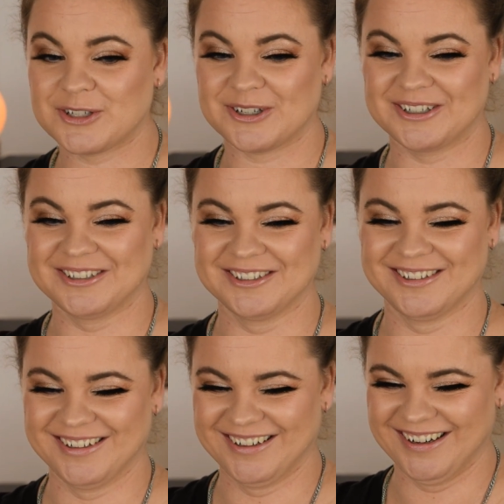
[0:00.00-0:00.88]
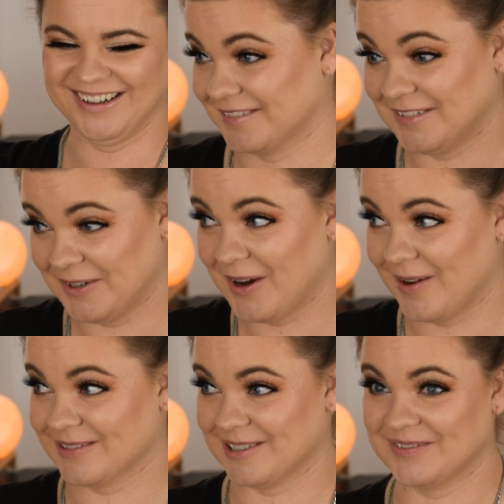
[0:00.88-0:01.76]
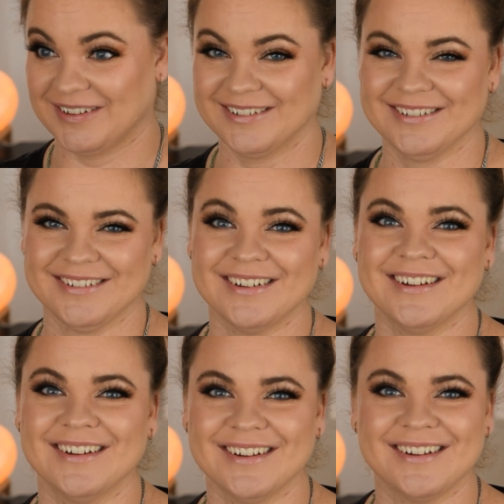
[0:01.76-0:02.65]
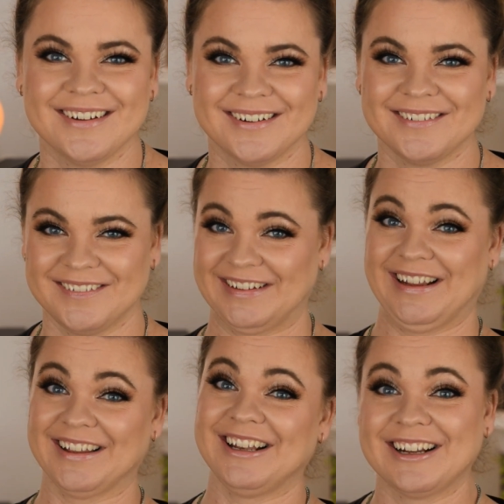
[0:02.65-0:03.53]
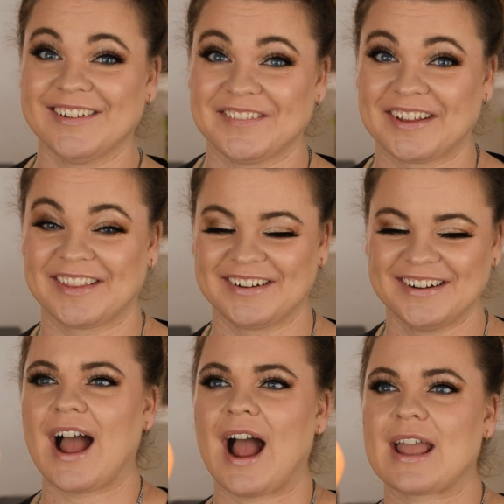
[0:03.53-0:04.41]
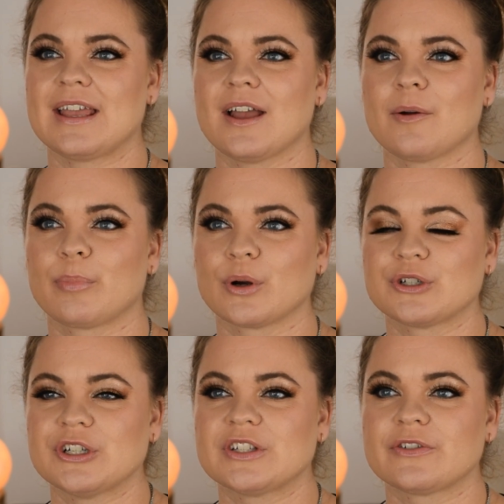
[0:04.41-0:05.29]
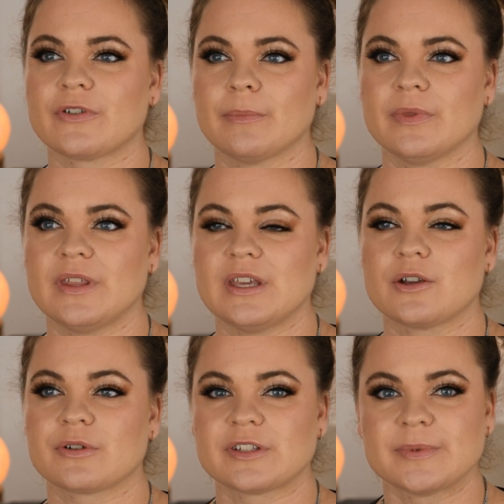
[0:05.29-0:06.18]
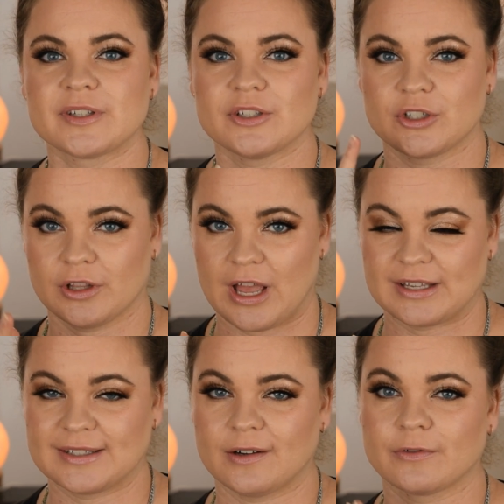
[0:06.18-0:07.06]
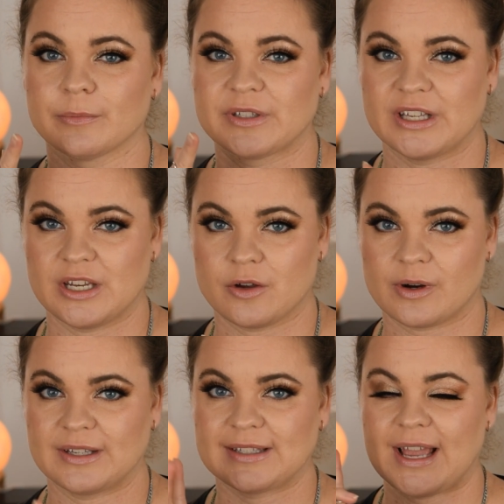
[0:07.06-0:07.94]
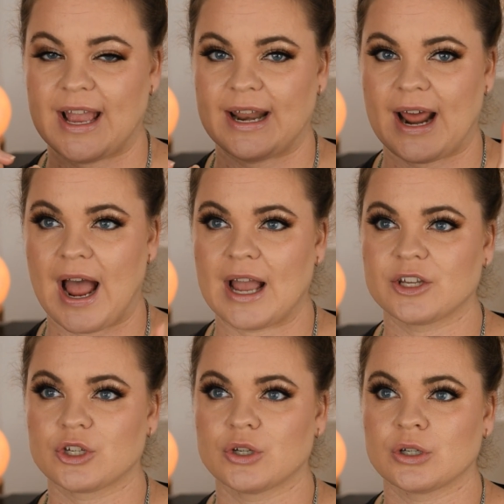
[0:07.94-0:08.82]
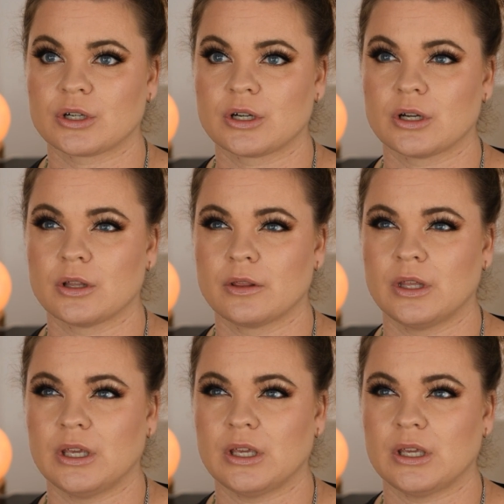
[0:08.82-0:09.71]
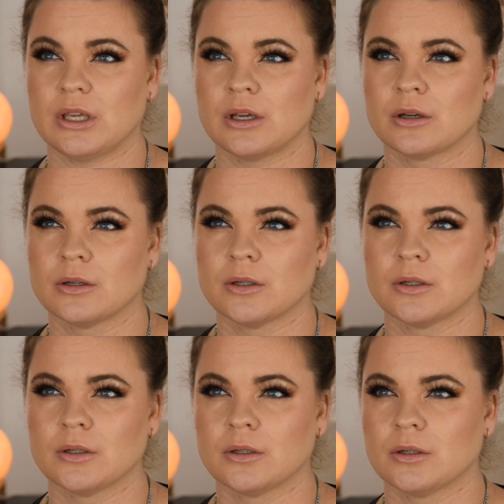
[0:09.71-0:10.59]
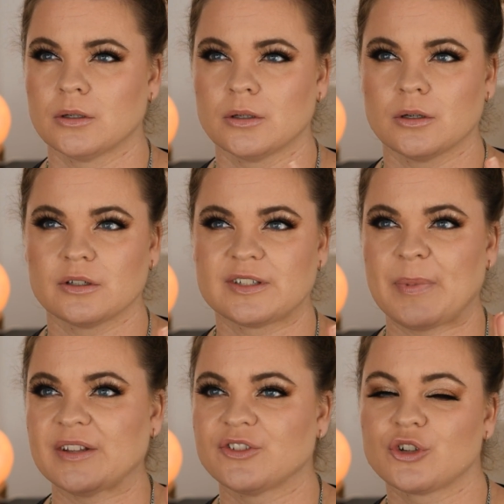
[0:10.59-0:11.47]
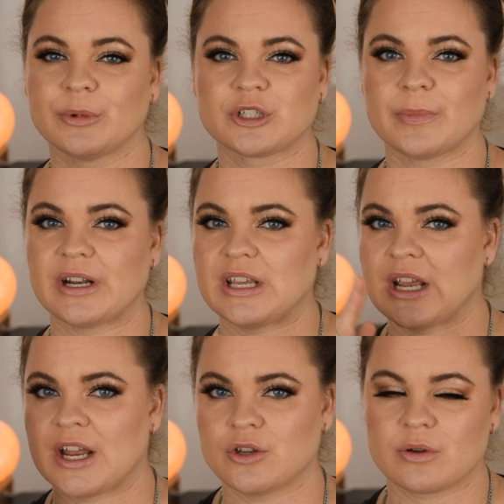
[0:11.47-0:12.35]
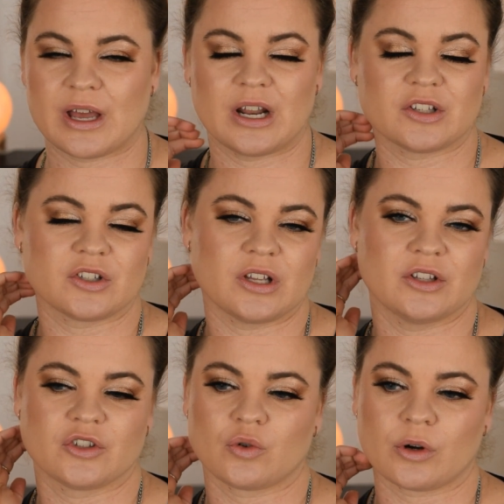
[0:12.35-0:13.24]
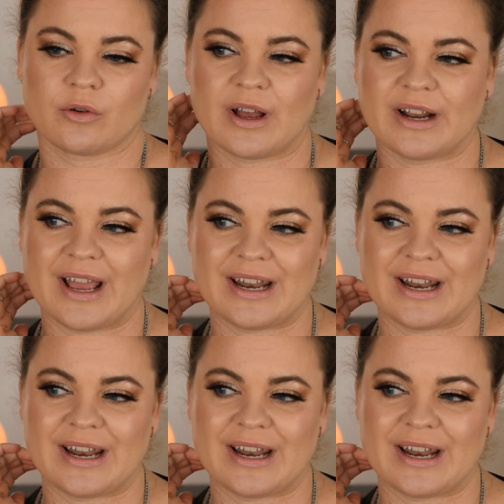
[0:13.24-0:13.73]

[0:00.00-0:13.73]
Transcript: year, you know how much I spent. We tallied it up together. I purchased from the Christmas and July sale from Sydney Grace, and I took the spend so much money and you get us in-store credit,